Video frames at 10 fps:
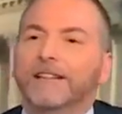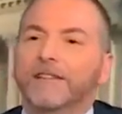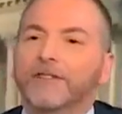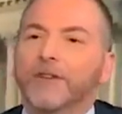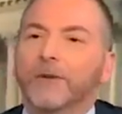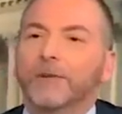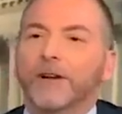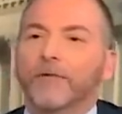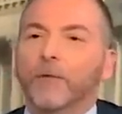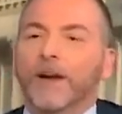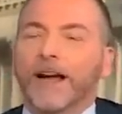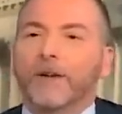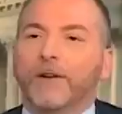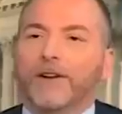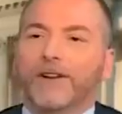Yeah. So I, I,
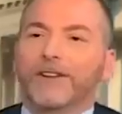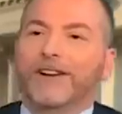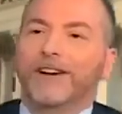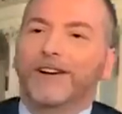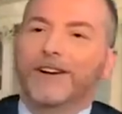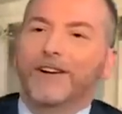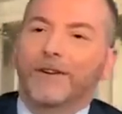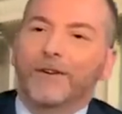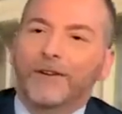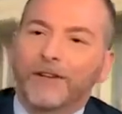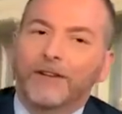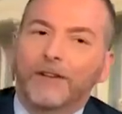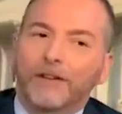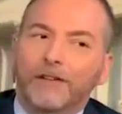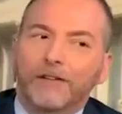didn't get... say defund the FBI. I said shut down the
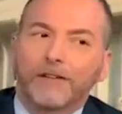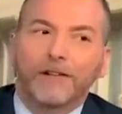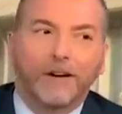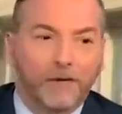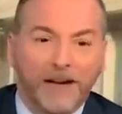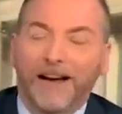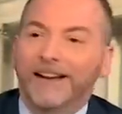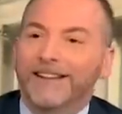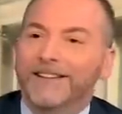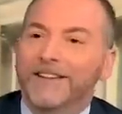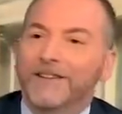FBI and replace okay. it with something